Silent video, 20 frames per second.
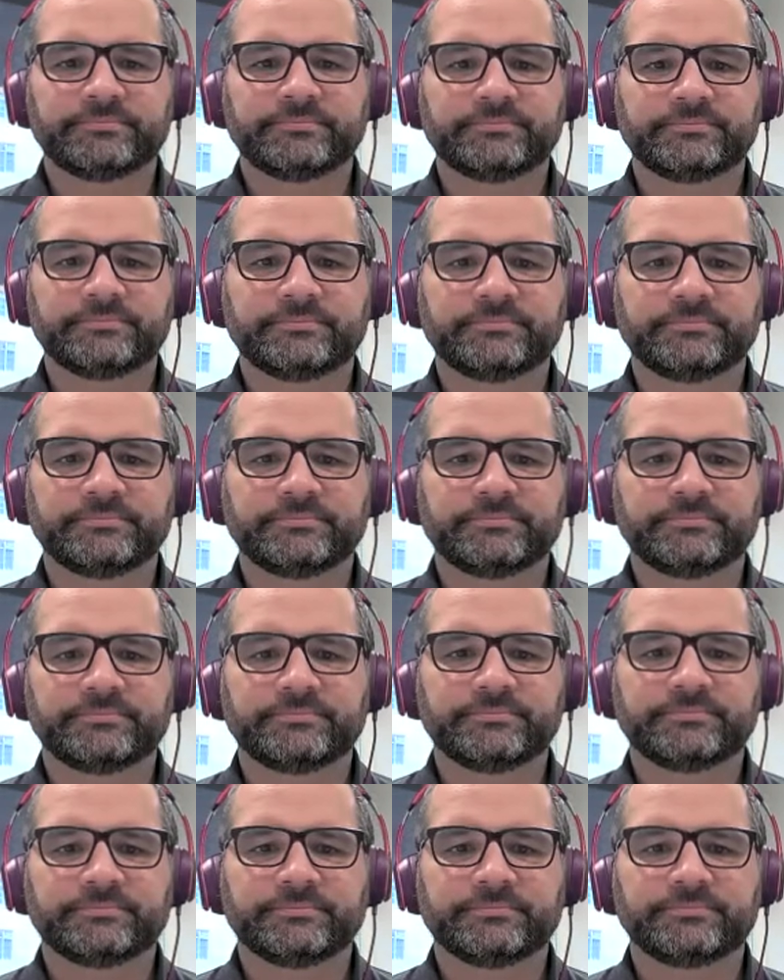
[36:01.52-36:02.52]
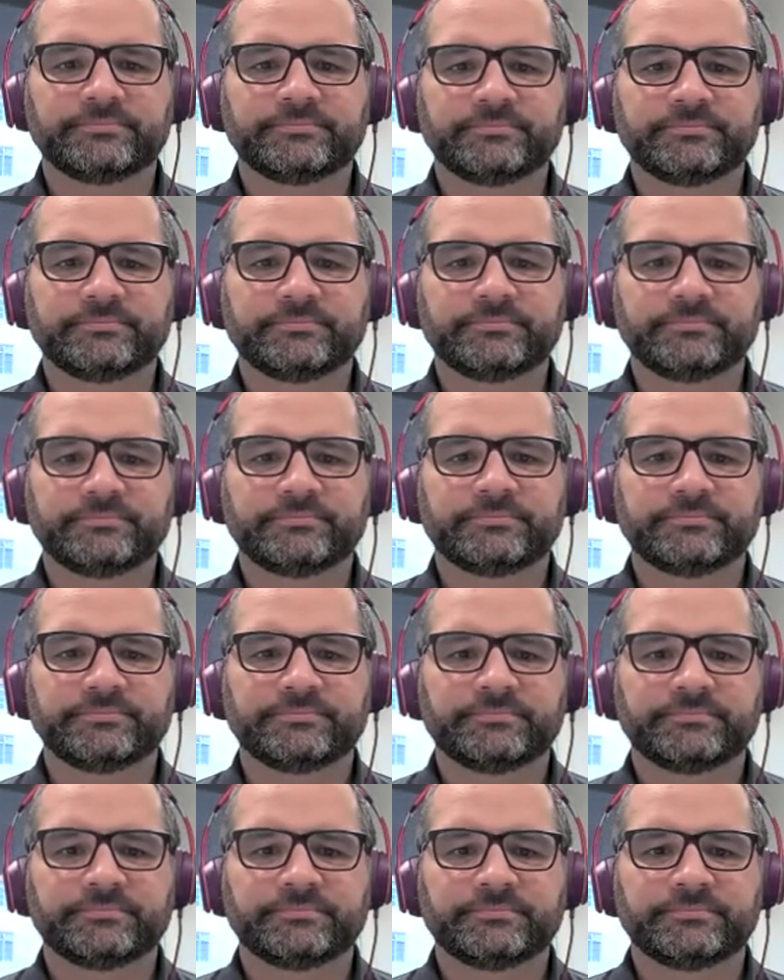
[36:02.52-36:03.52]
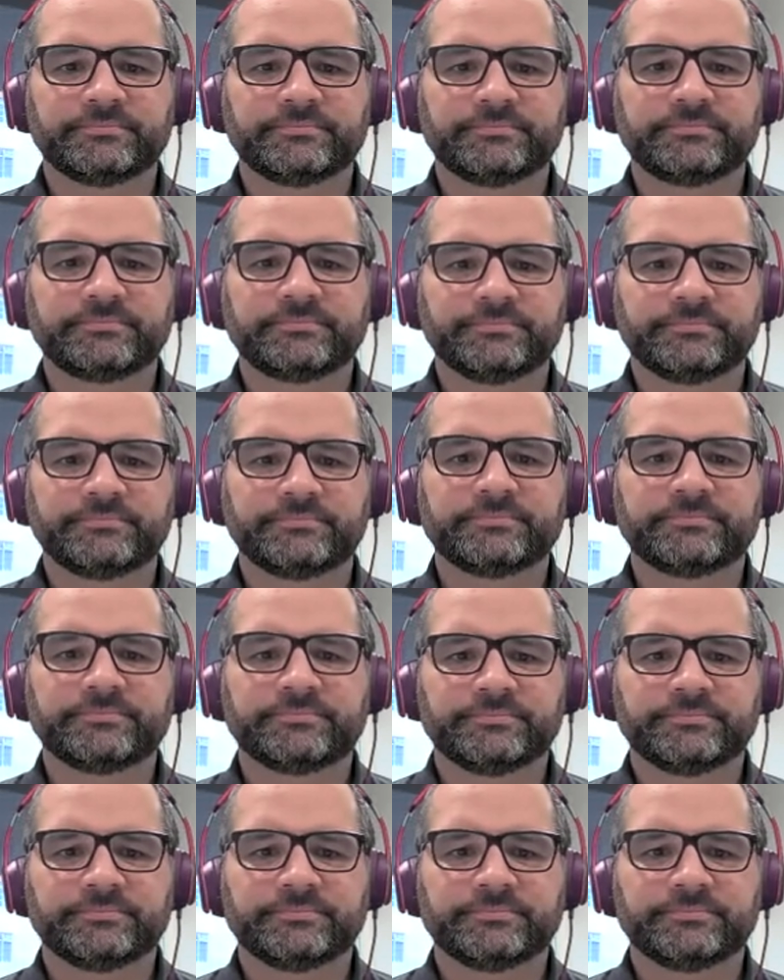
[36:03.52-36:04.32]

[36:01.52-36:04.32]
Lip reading: [no speech]